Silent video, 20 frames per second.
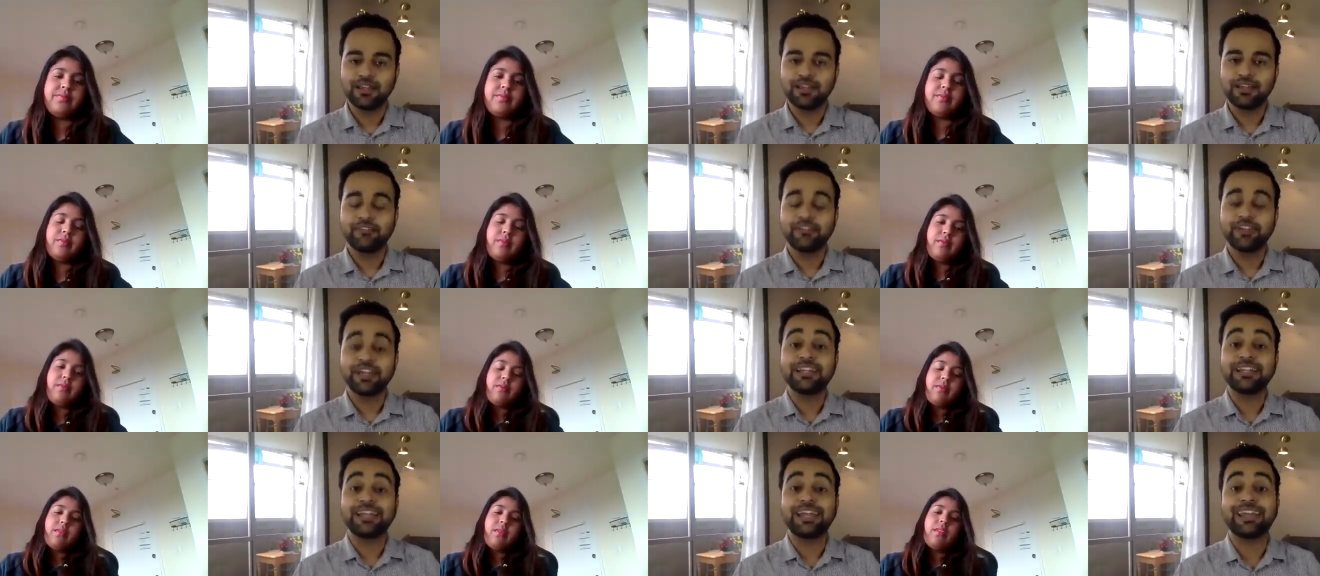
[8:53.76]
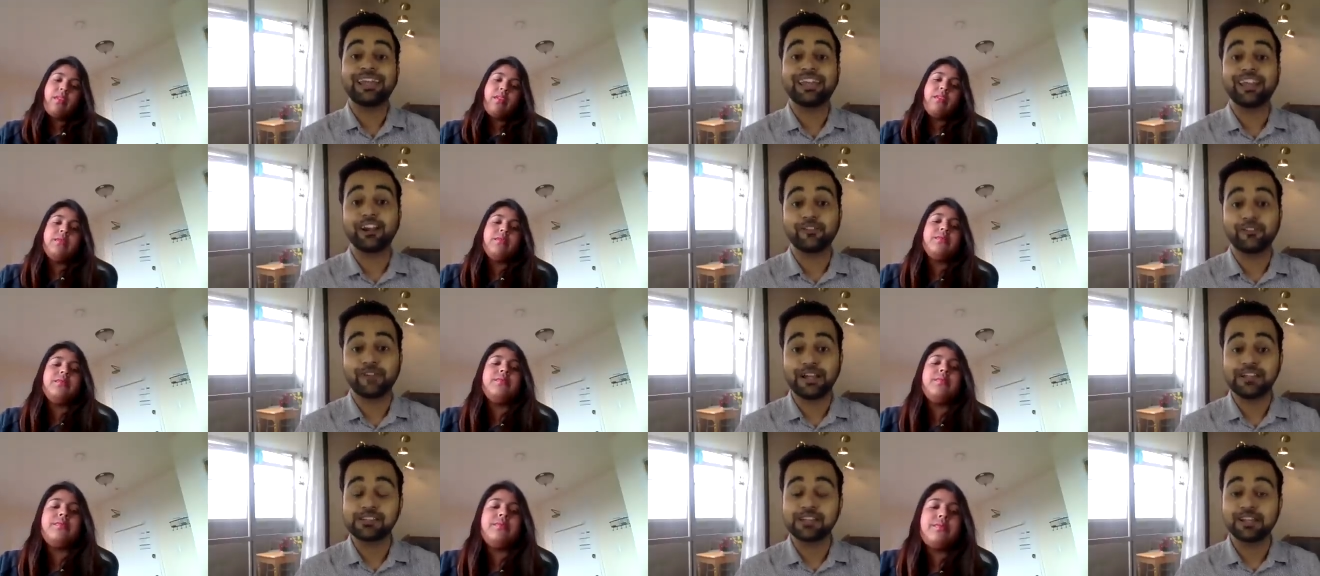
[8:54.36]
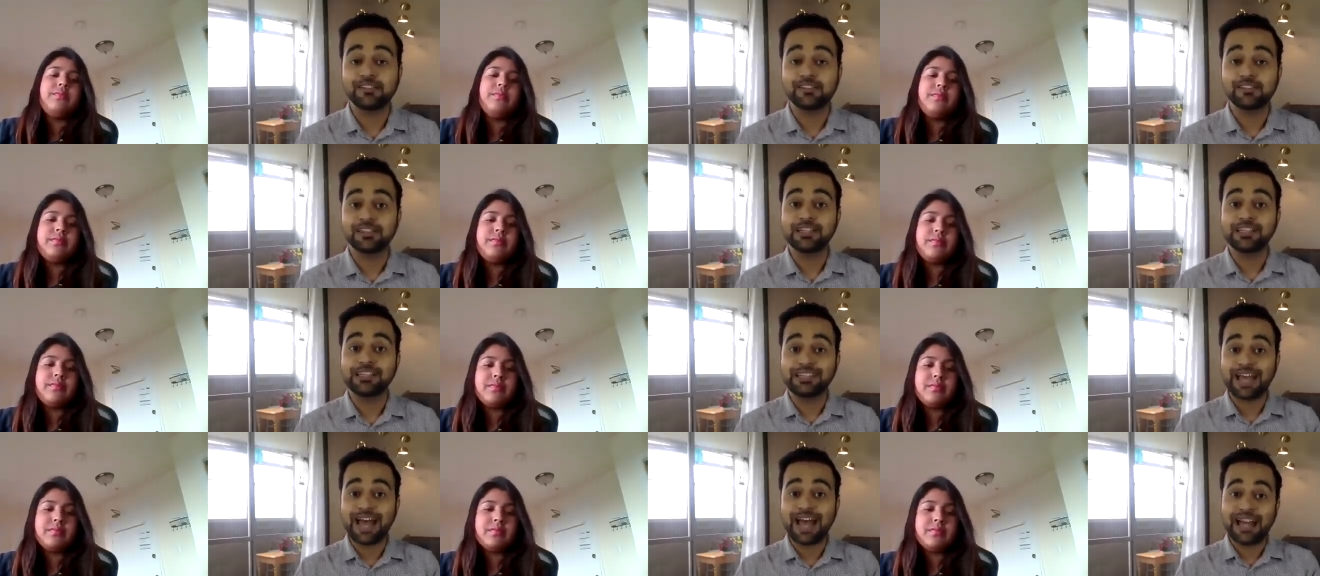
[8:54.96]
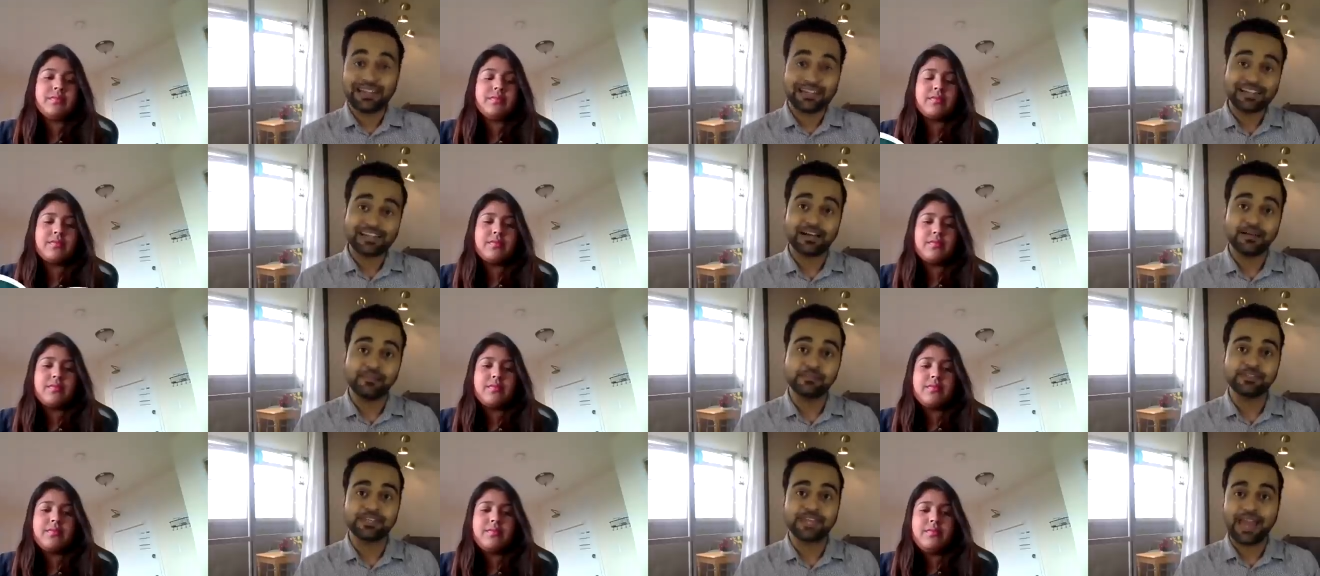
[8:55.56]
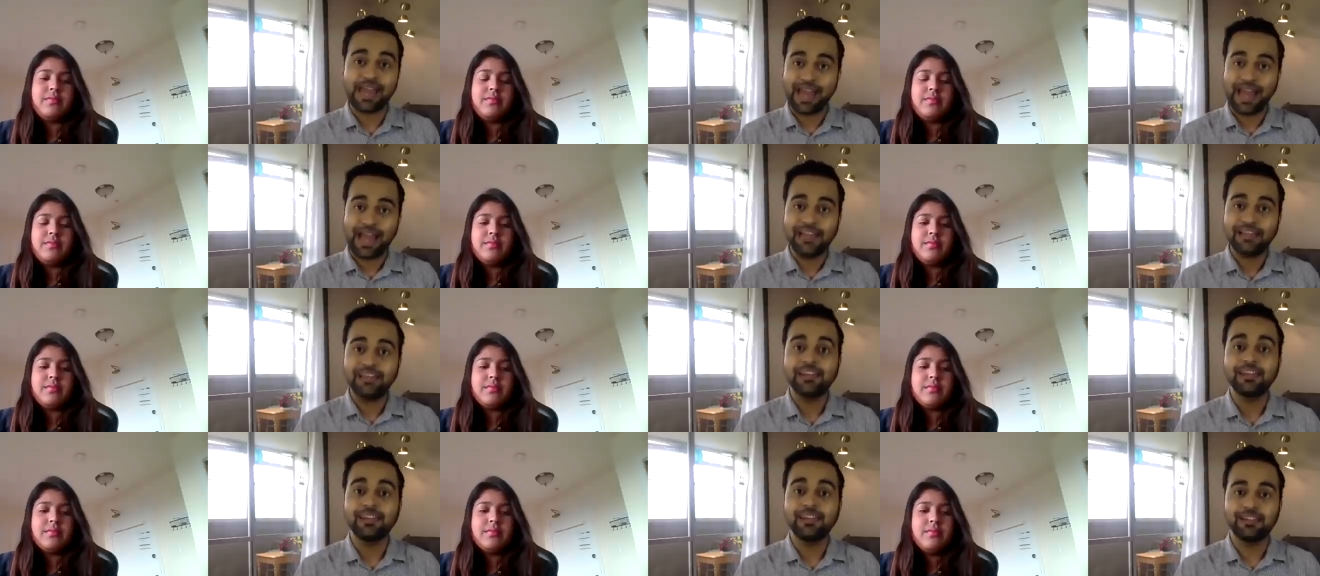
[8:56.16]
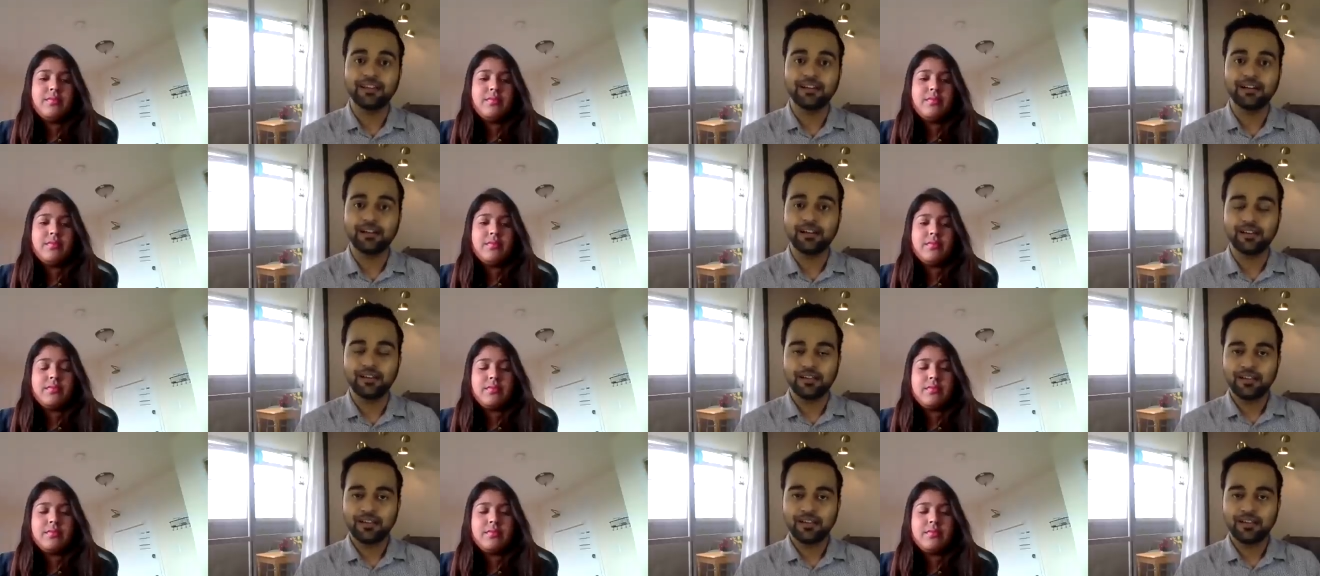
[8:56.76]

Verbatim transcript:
Speaker 1: that we can take care of ourselves. That comes handy here.